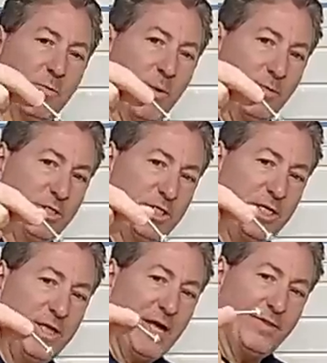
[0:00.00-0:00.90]
You can probably
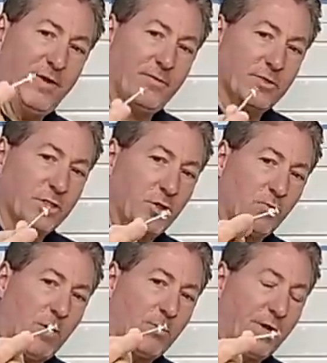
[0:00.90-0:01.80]
see that there. There's a
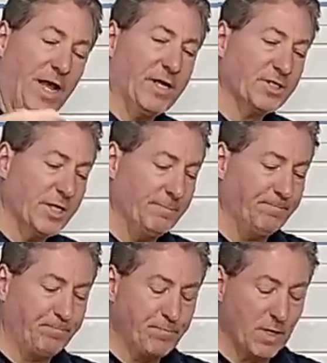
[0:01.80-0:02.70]
little rubber
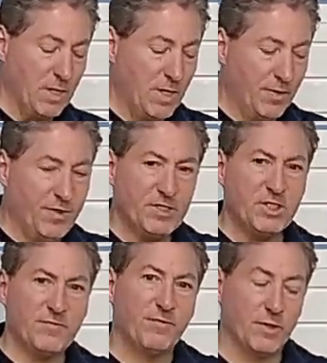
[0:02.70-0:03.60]
gasket. This
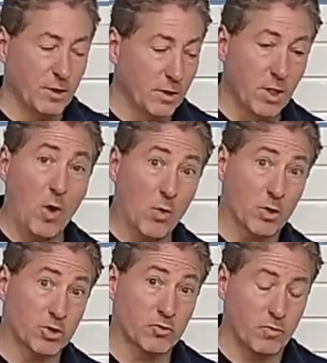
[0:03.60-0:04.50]
is for the
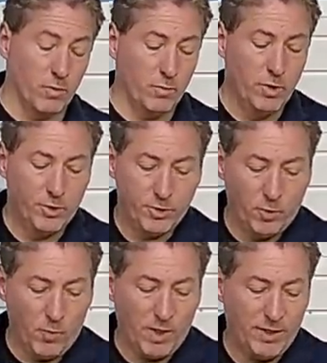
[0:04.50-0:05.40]
lower screw. You
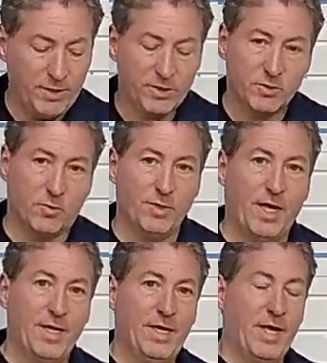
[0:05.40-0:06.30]
don't want to install
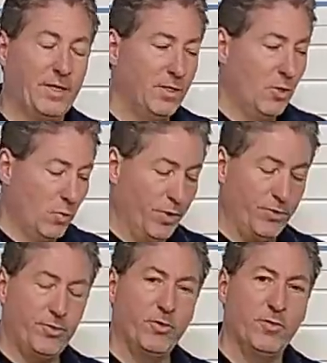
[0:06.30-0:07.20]
that yet. What
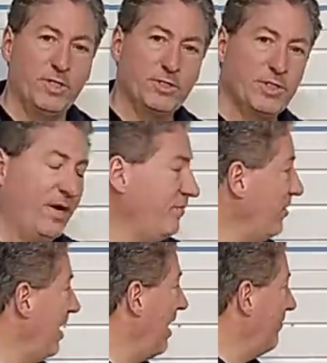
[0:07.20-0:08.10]
you do is,
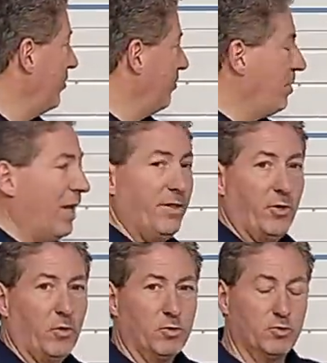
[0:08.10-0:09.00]
after you have your
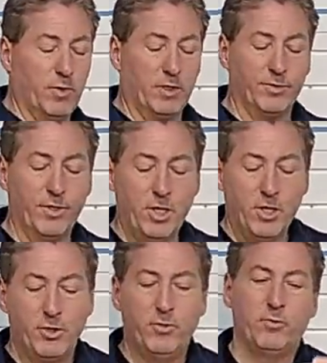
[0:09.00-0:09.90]
pilot hole drilled,
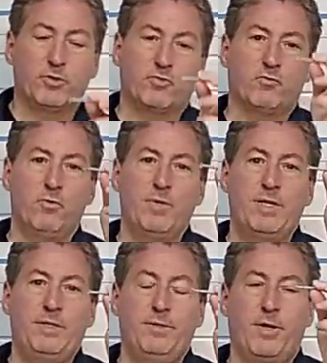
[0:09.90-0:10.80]
you screw
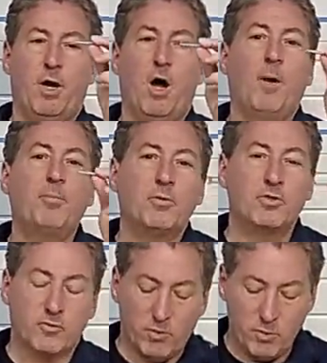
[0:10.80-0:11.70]
in the upper
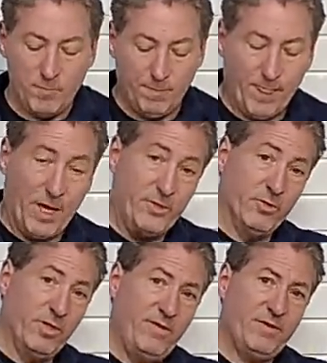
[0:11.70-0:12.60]
screw and
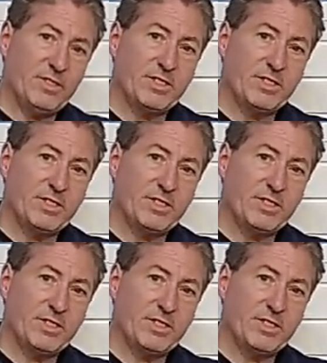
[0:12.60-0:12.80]
you leave it